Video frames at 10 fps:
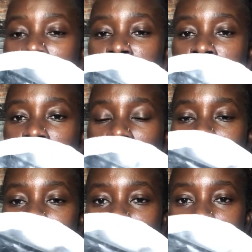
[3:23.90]
and use
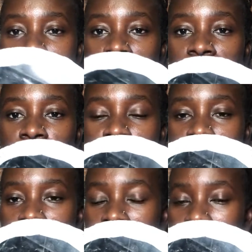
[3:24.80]
this Secchi, you
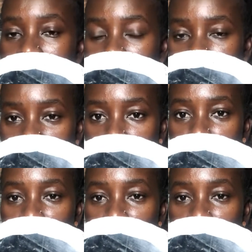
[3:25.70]
can check my